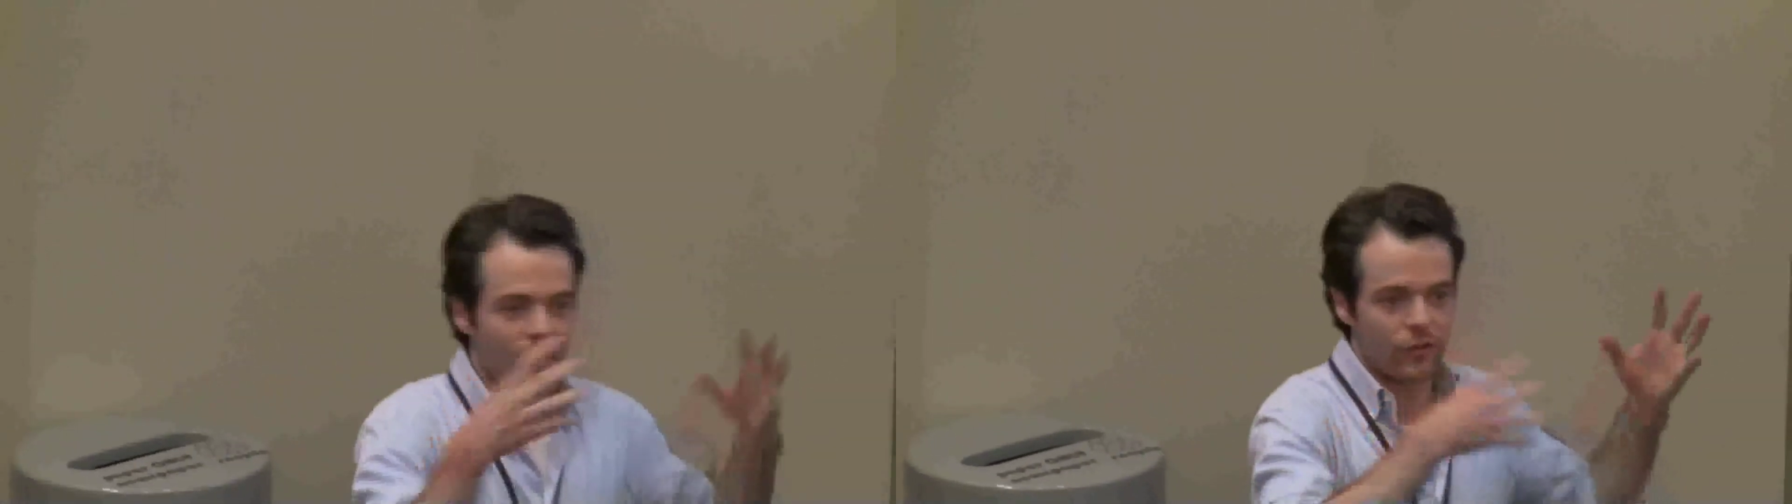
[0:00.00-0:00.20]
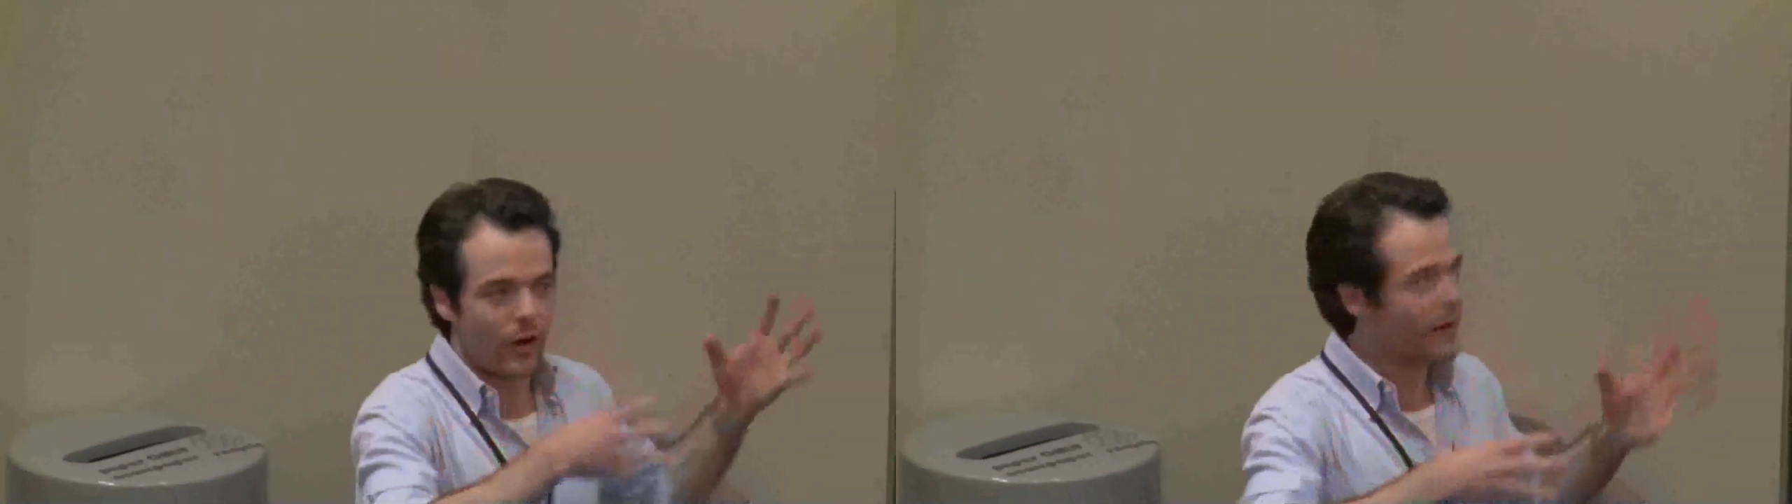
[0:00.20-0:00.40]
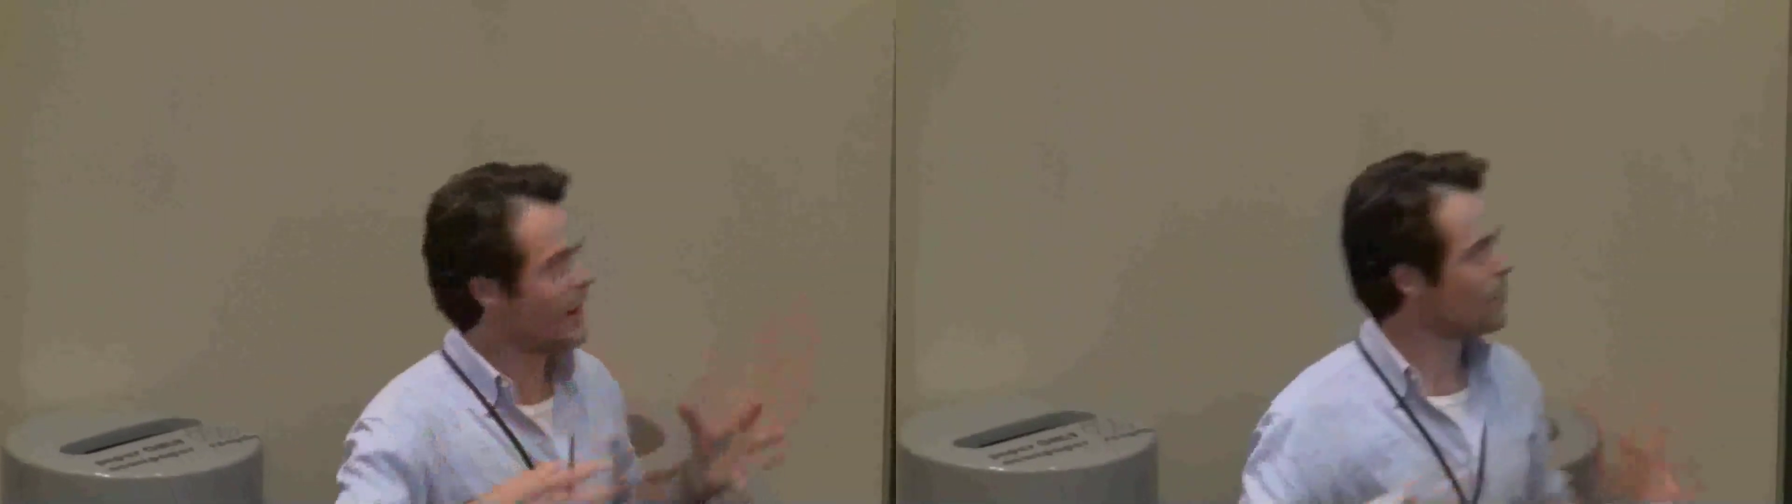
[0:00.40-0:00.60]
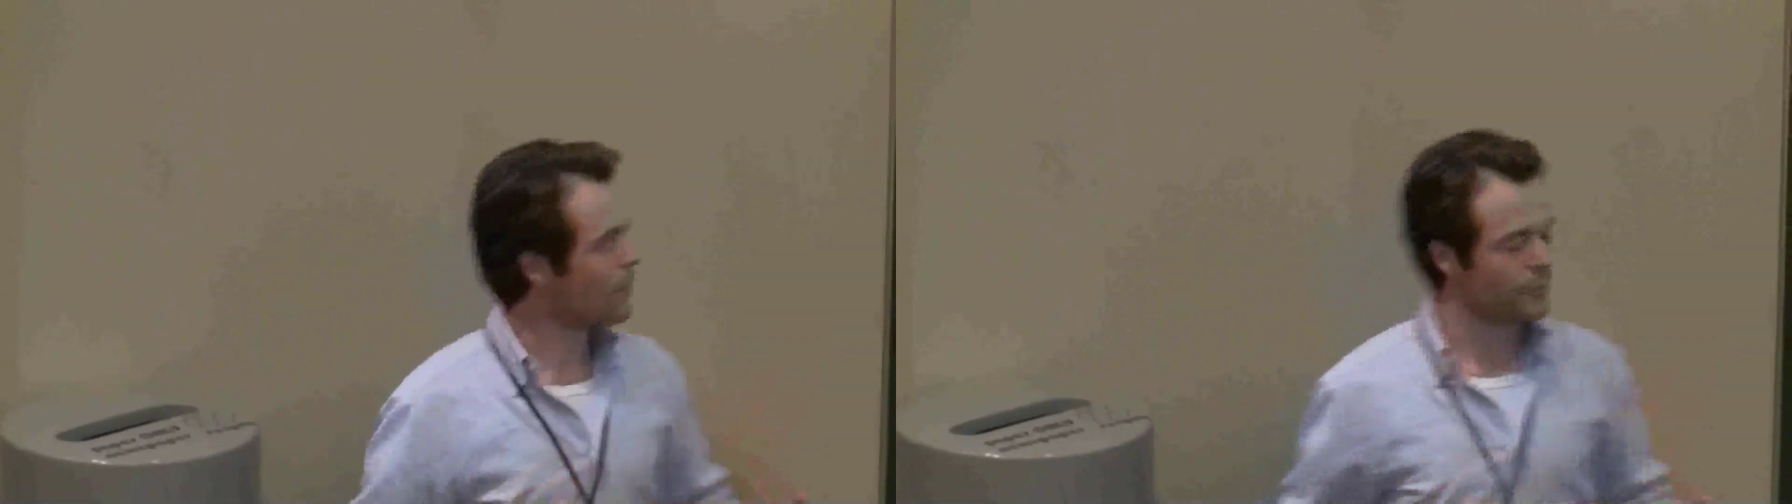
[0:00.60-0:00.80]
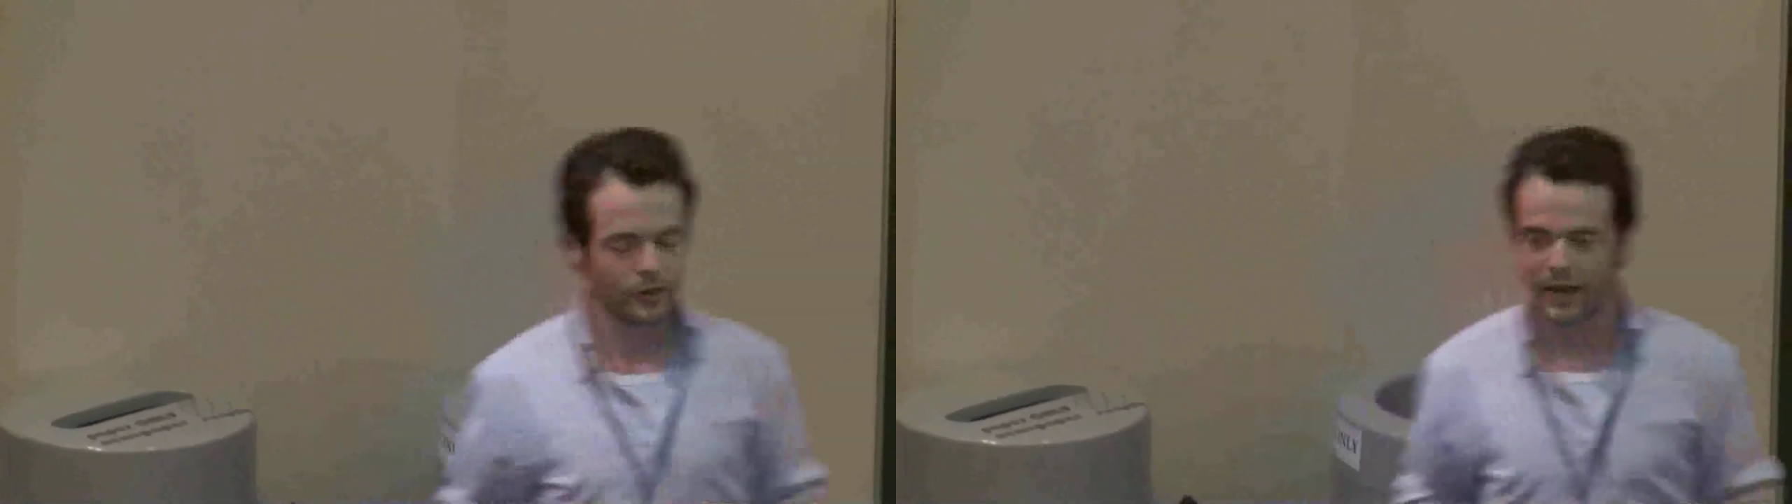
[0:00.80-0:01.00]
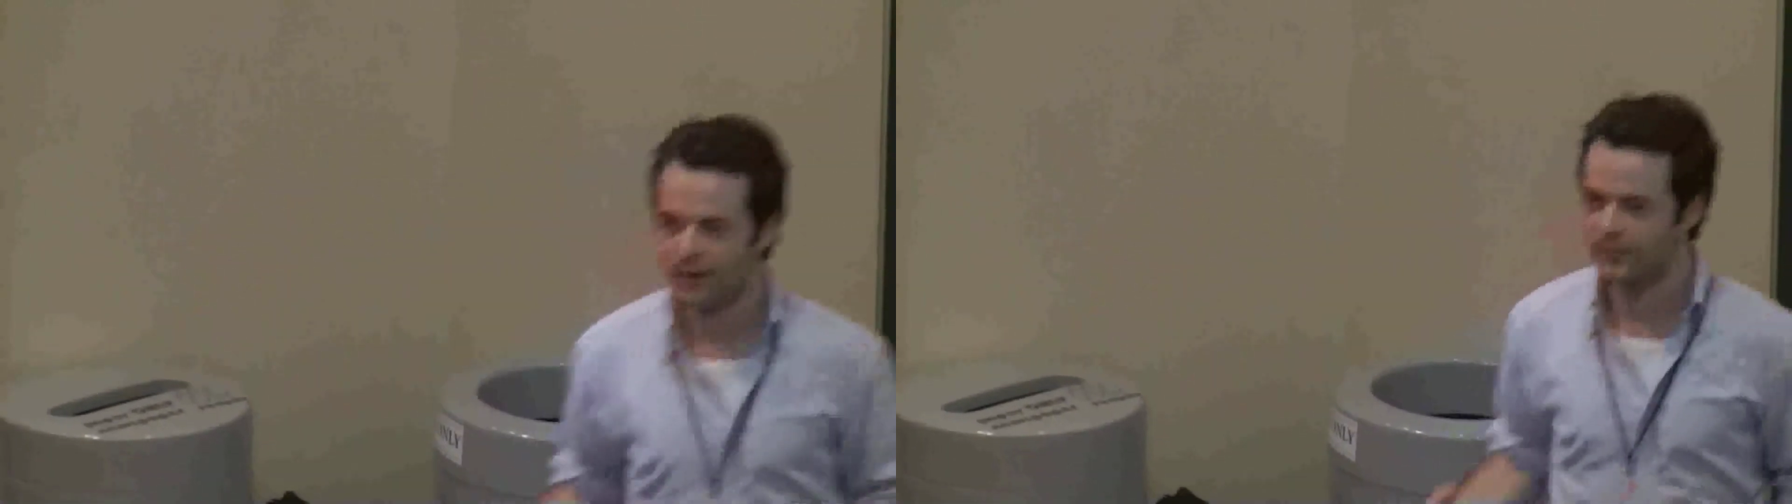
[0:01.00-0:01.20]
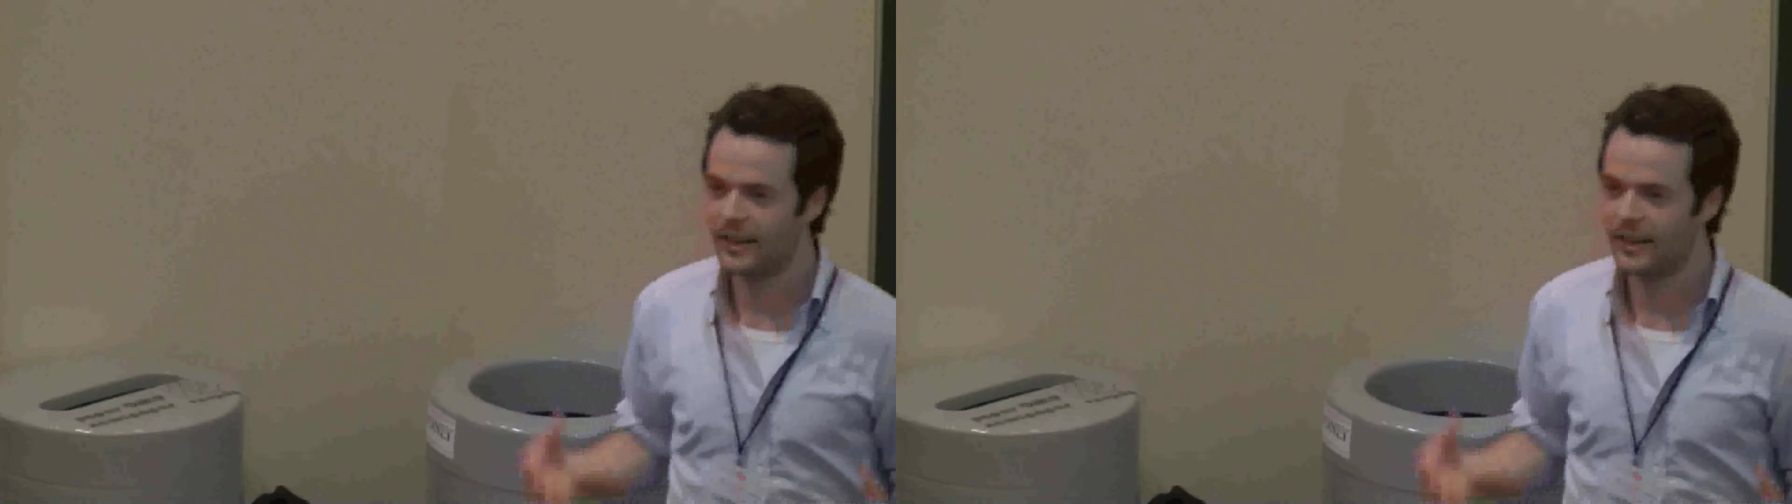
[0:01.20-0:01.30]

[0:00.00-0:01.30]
surrounding everyone together.